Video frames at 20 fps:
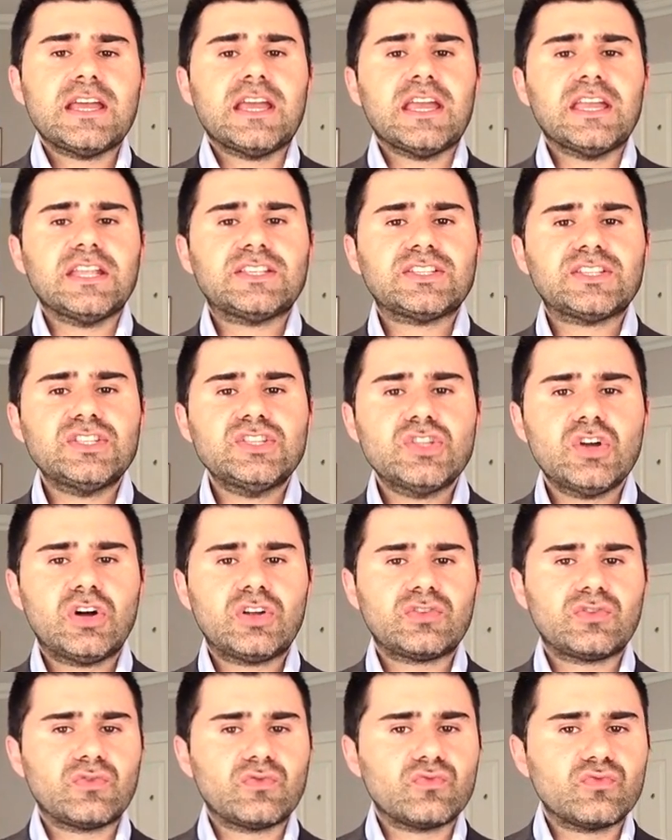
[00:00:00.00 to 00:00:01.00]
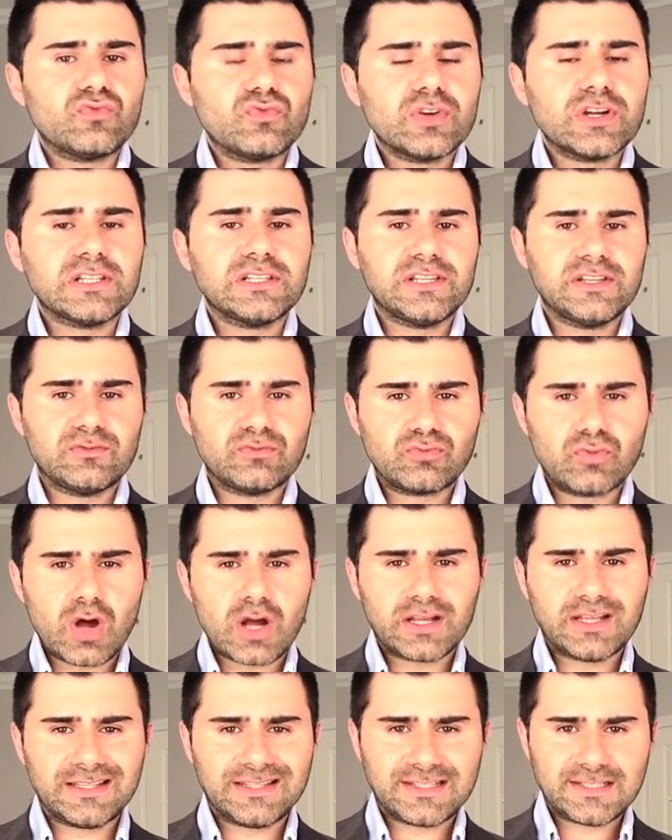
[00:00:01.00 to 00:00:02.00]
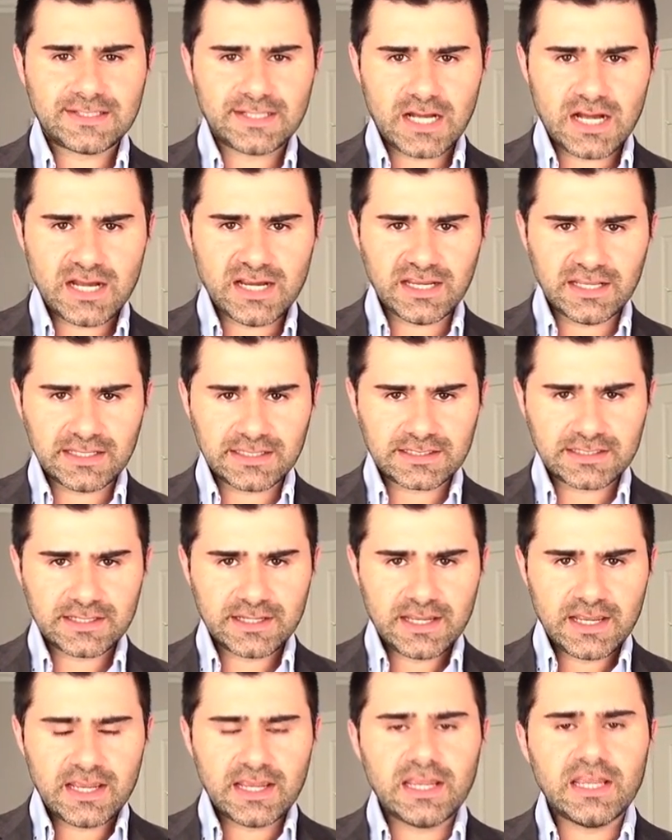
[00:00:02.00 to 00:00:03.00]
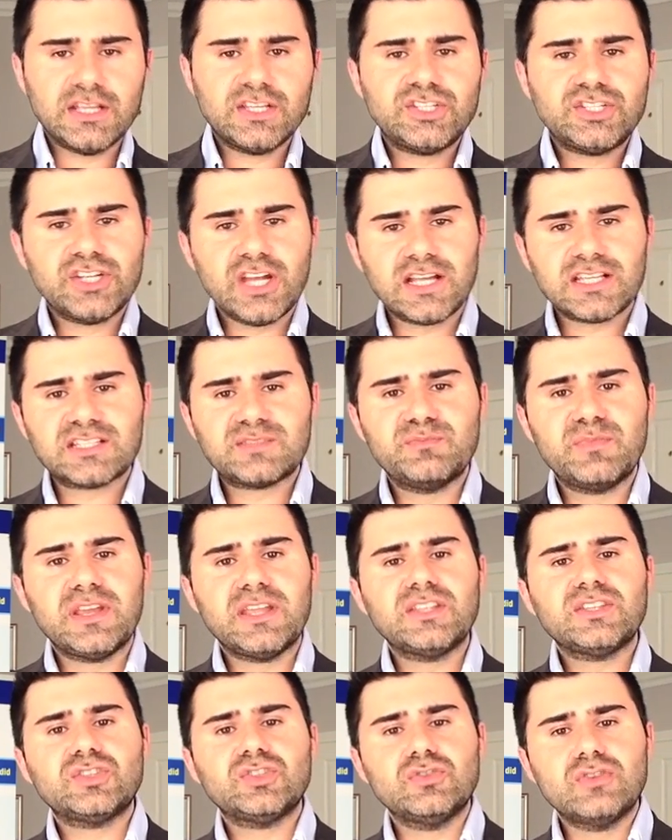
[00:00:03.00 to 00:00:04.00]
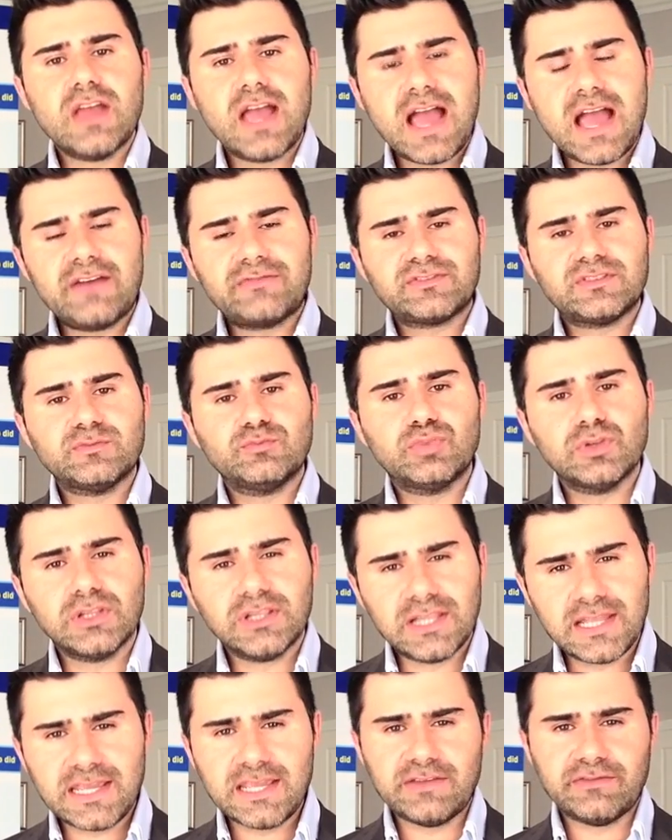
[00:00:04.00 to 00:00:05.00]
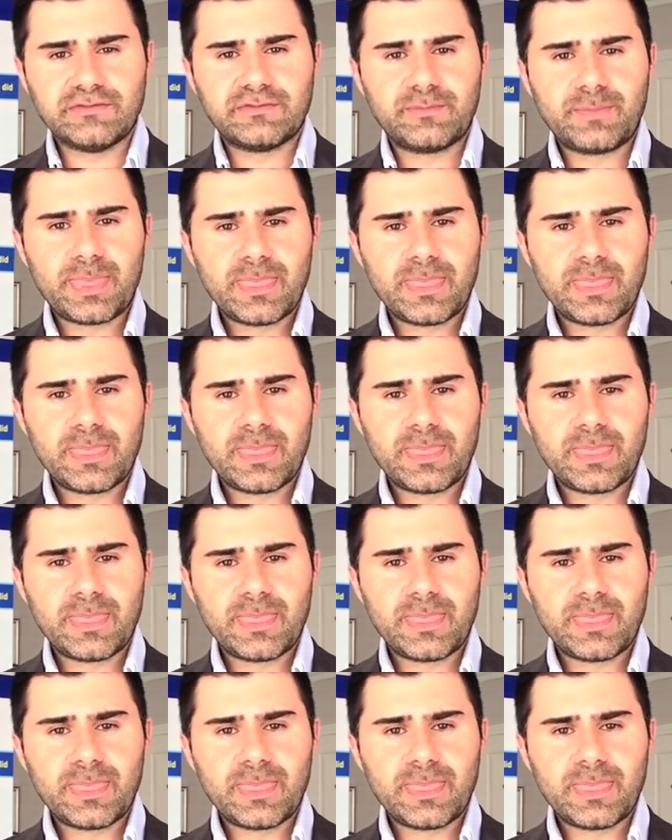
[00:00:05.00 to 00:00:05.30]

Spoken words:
It's not really rocket science. It just means you have to believe.